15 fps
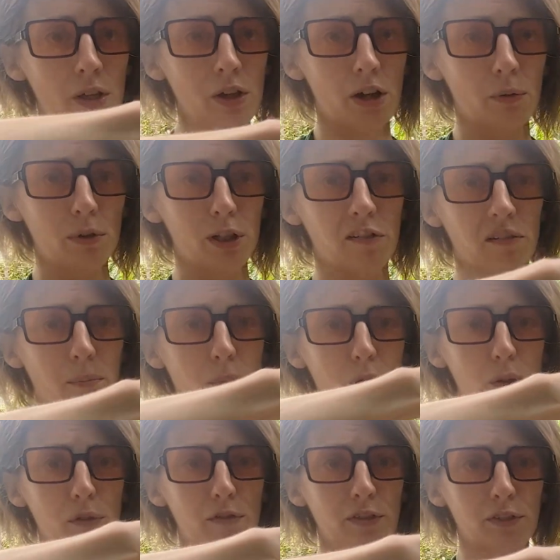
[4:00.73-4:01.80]
I want you to
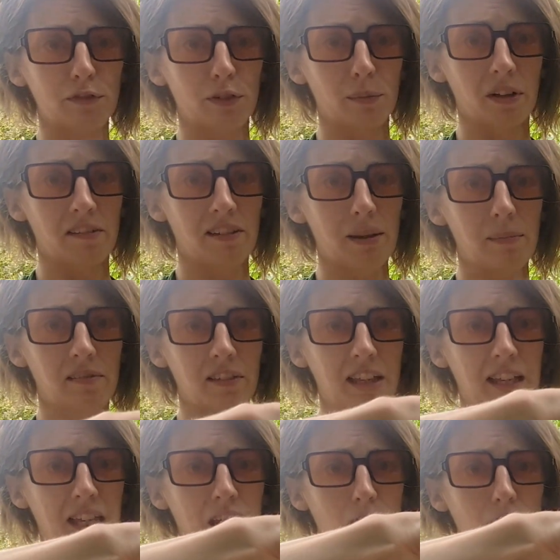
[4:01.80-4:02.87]
move from the tip to the
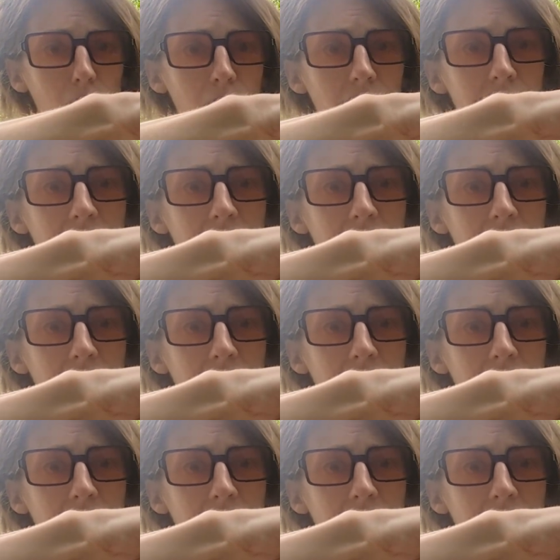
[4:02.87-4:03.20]
heel.